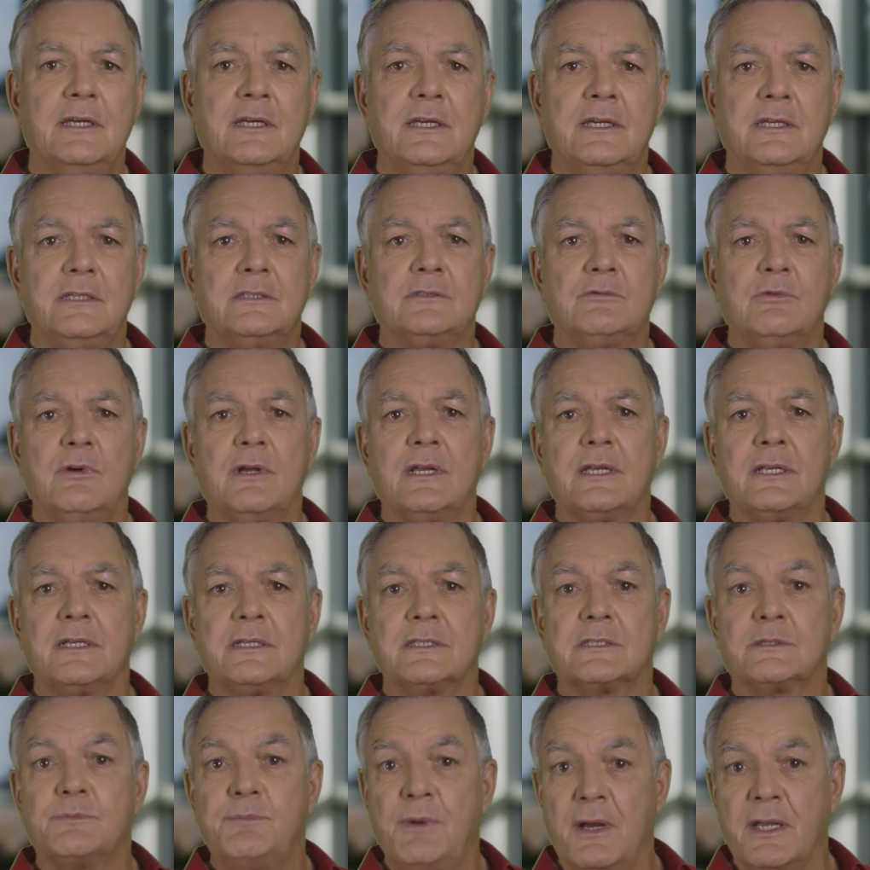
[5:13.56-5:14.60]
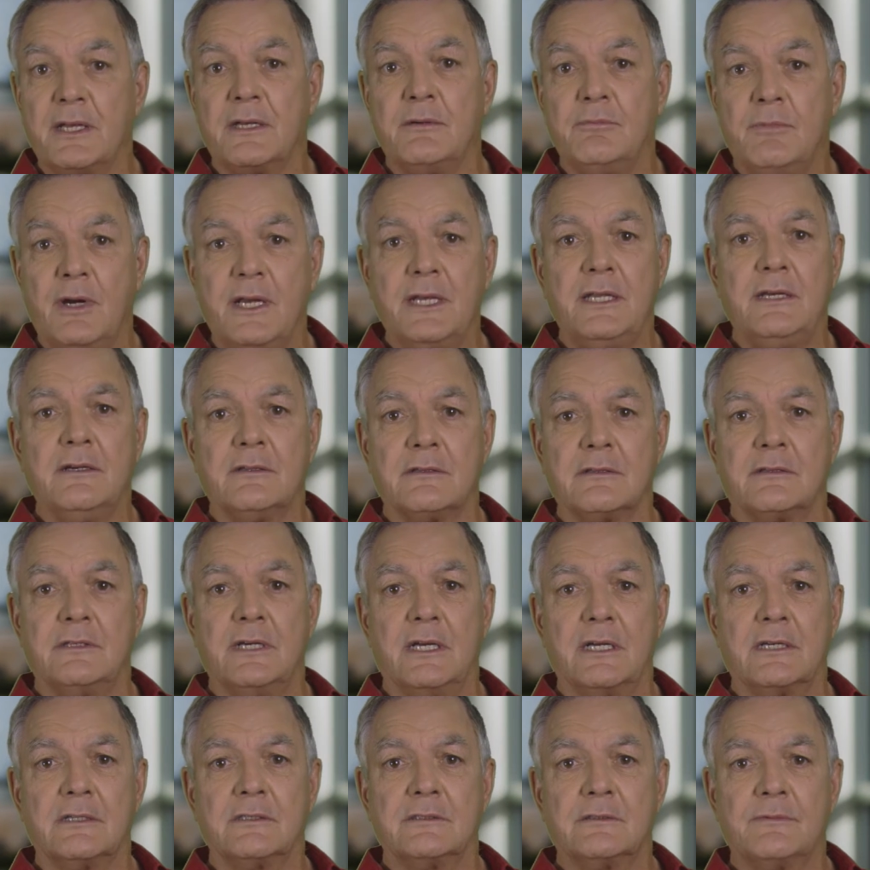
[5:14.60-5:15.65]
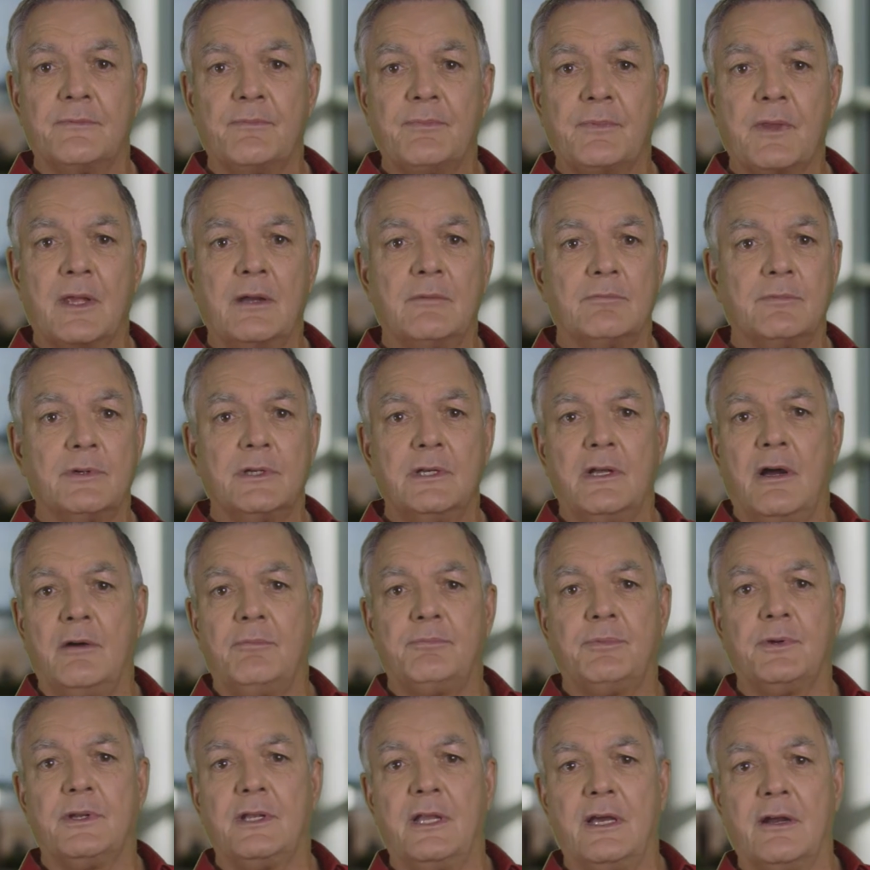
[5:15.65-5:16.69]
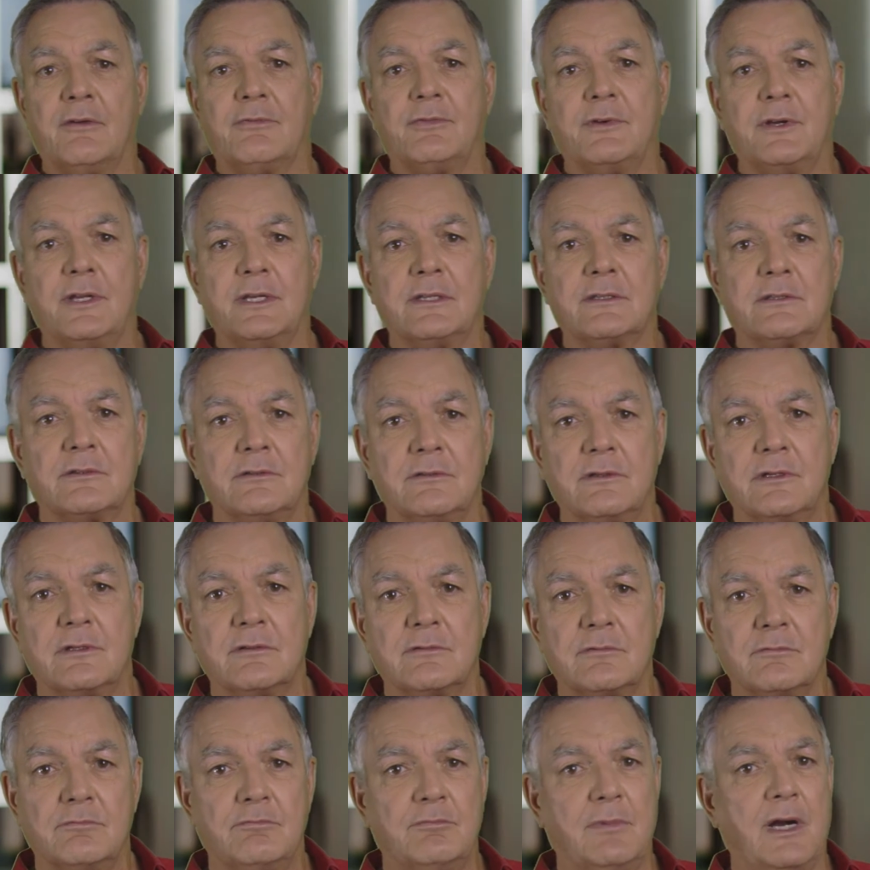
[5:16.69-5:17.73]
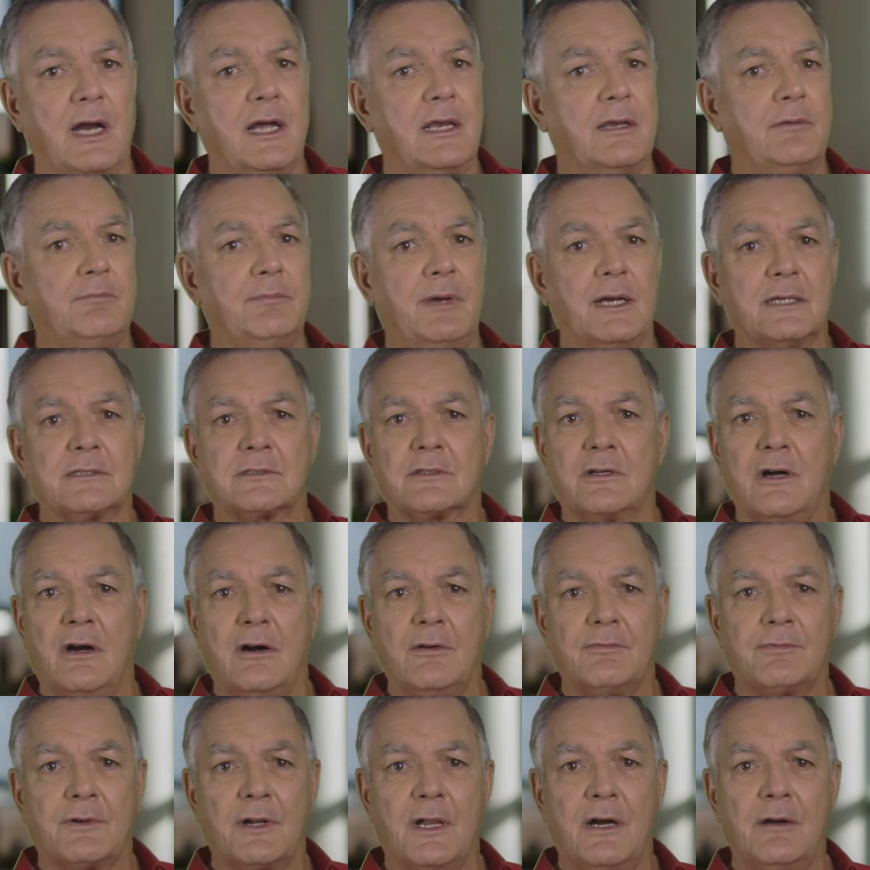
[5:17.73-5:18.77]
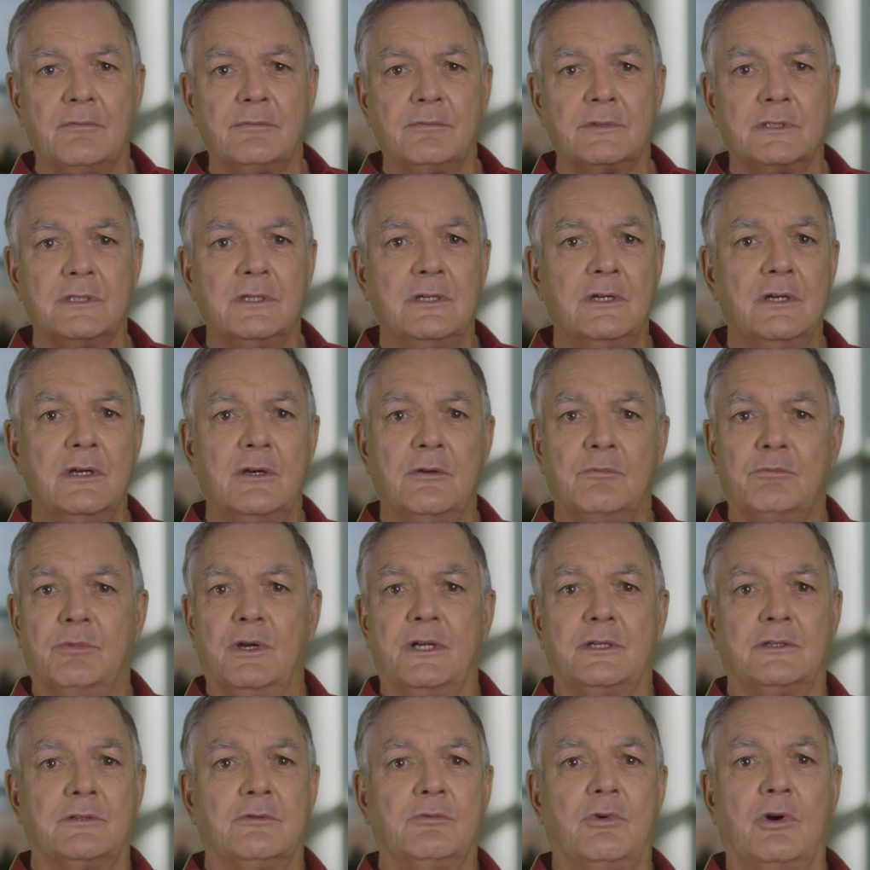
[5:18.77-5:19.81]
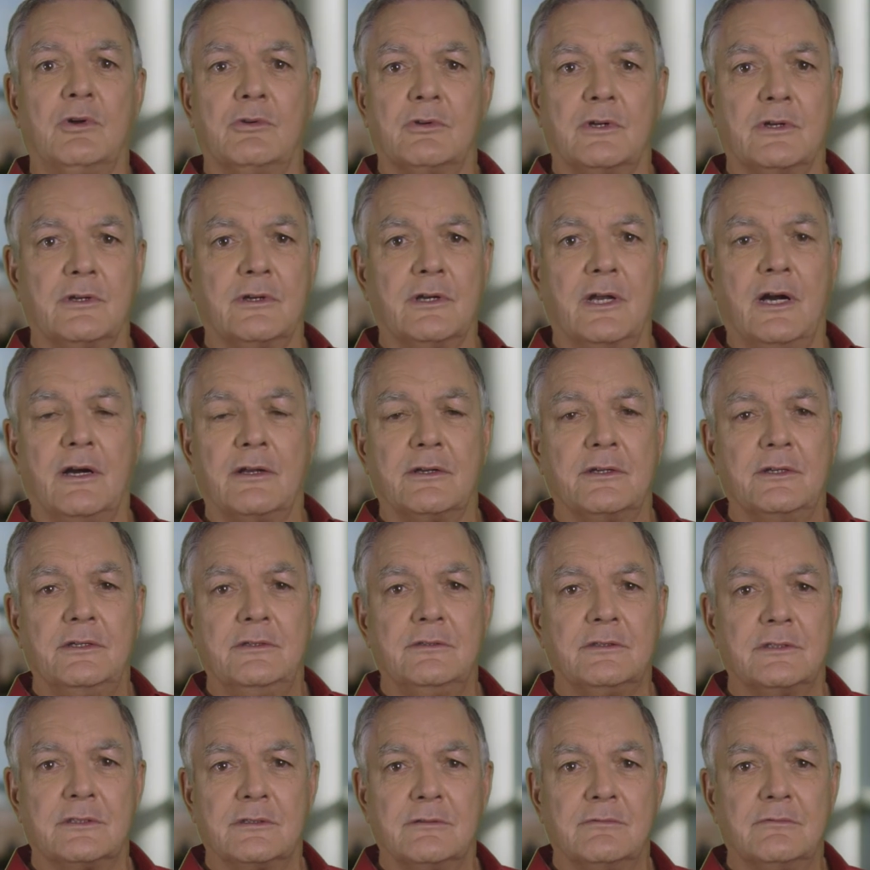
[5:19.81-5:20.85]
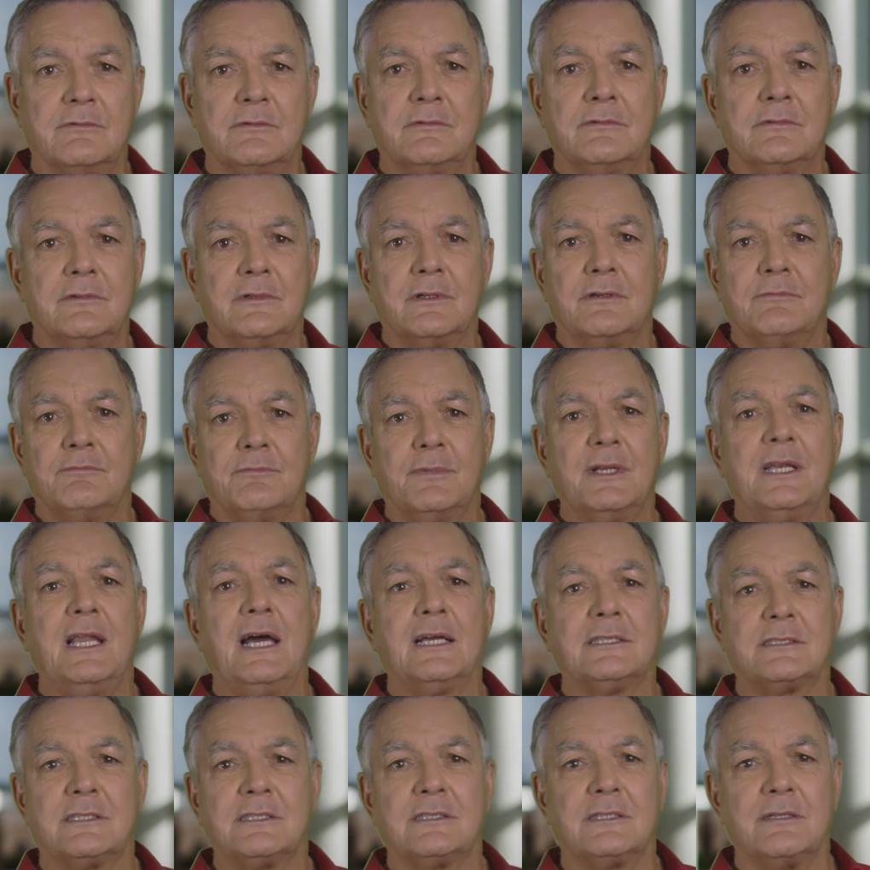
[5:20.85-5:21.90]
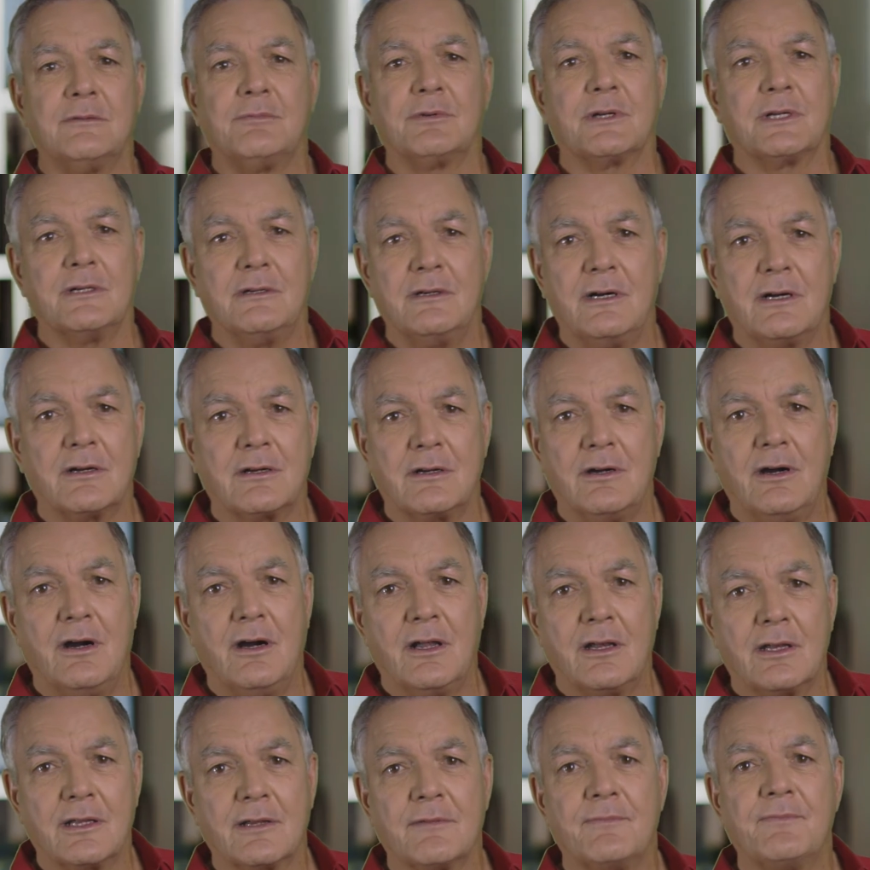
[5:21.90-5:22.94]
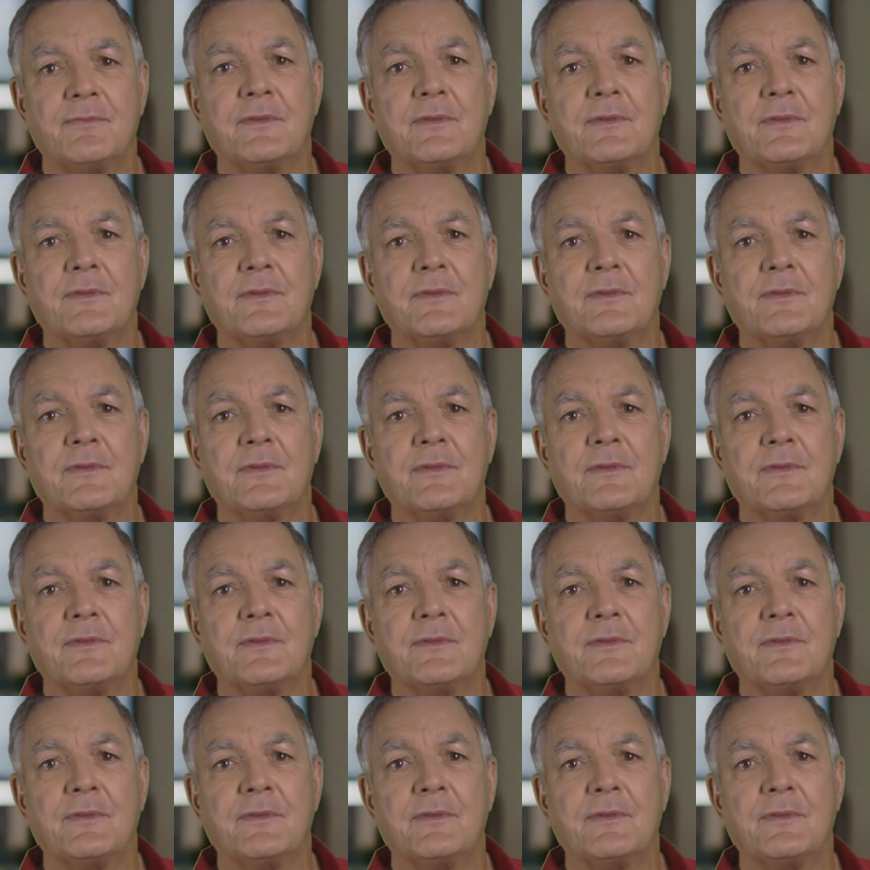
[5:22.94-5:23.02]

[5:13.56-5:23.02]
He's willing to spend the money on things, but not put the effort into it. Buy the best golf clubs, but you won't learn how to use them. But that's a typical alcoholic.